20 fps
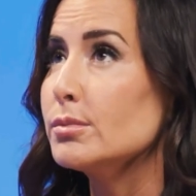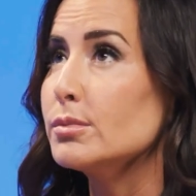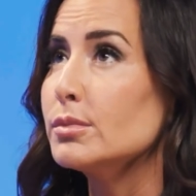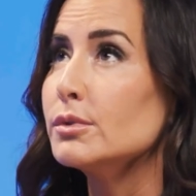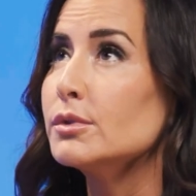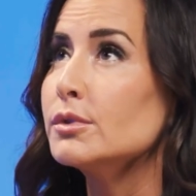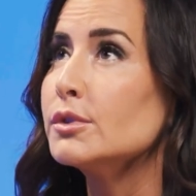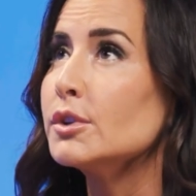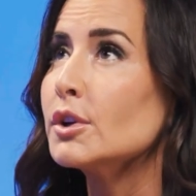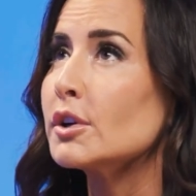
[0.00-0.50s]

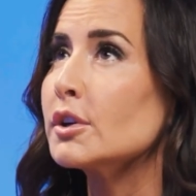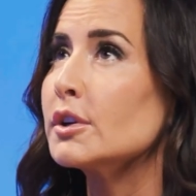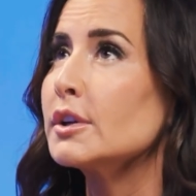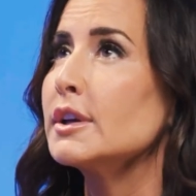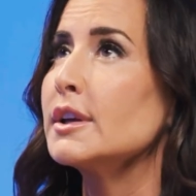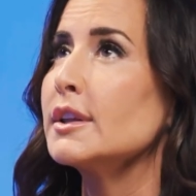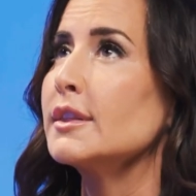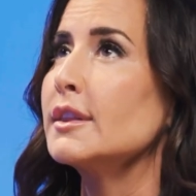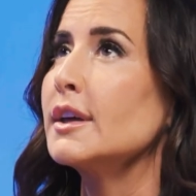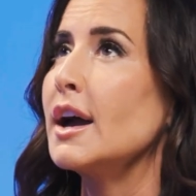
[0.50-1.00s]

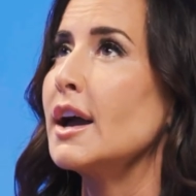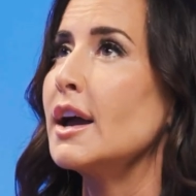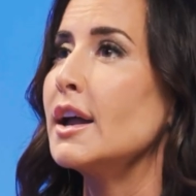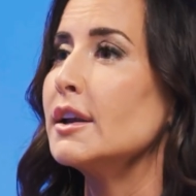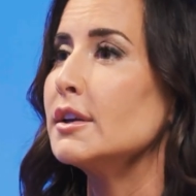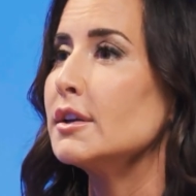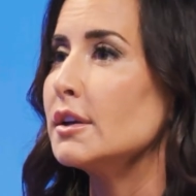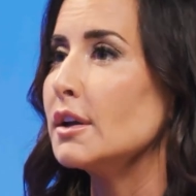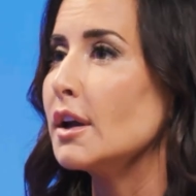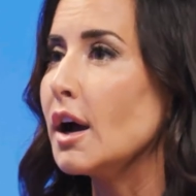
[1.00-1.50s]
learning
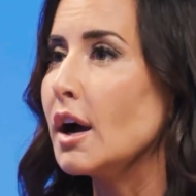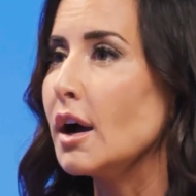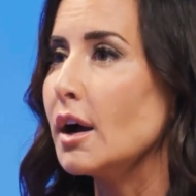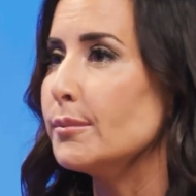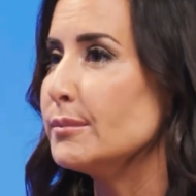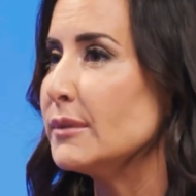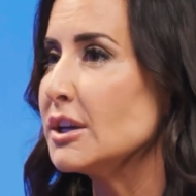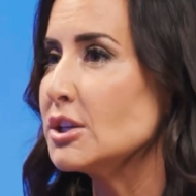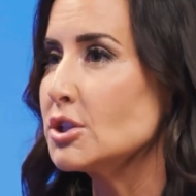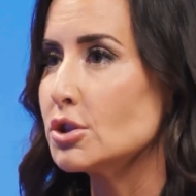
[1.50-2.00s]
that
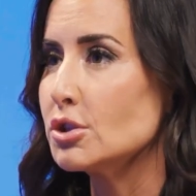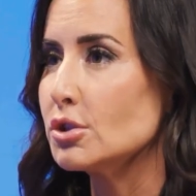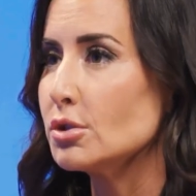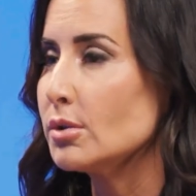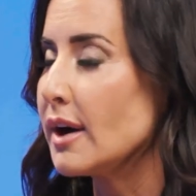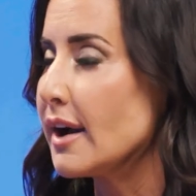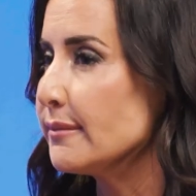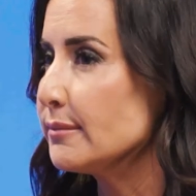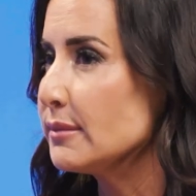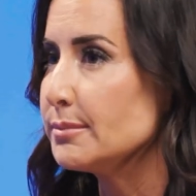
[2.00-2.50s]
me
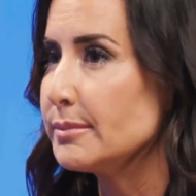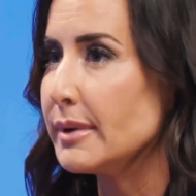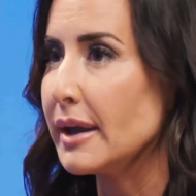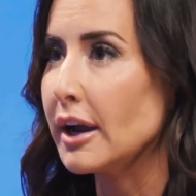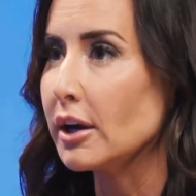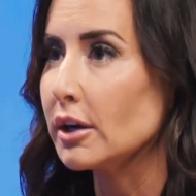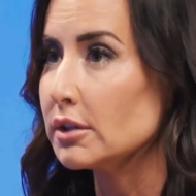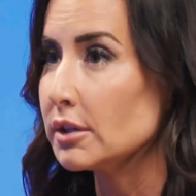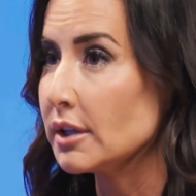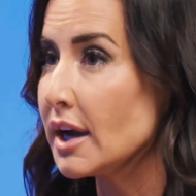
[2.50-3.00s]
too, I've been
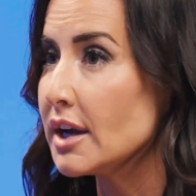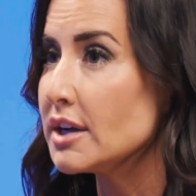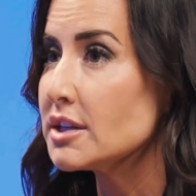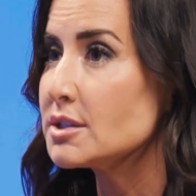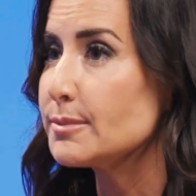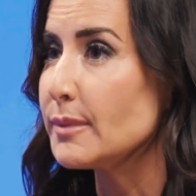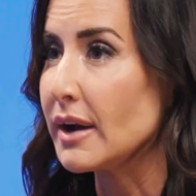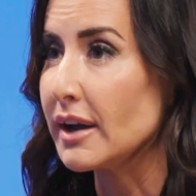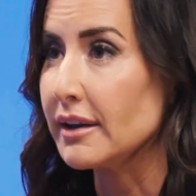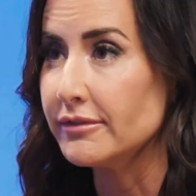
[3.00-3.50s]

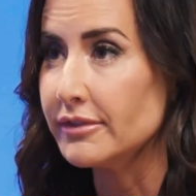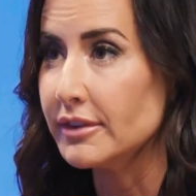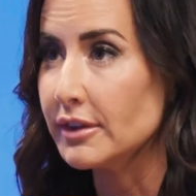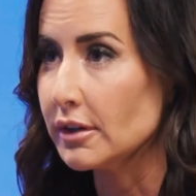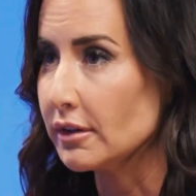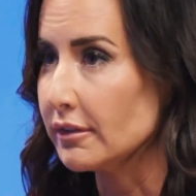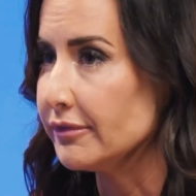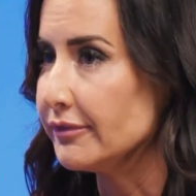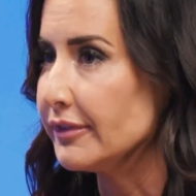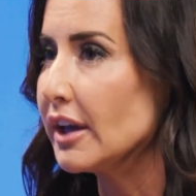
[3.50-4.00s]
paralyzed by
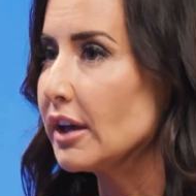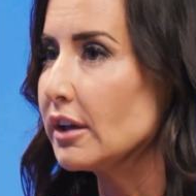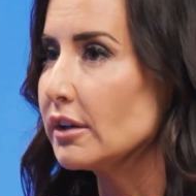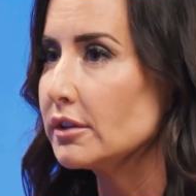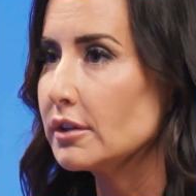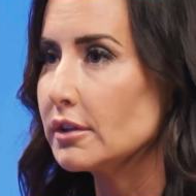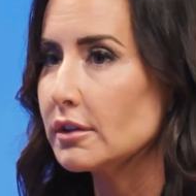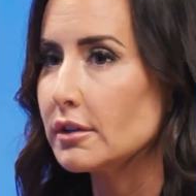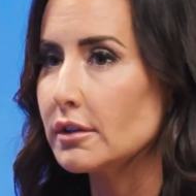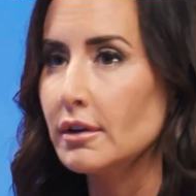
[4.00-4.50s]
fear of
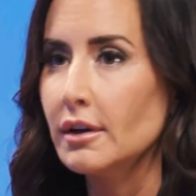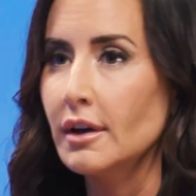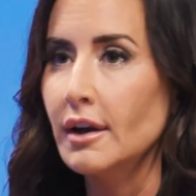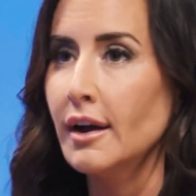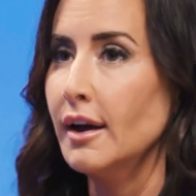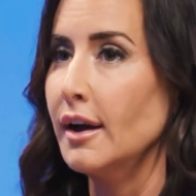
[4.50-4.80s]
failure.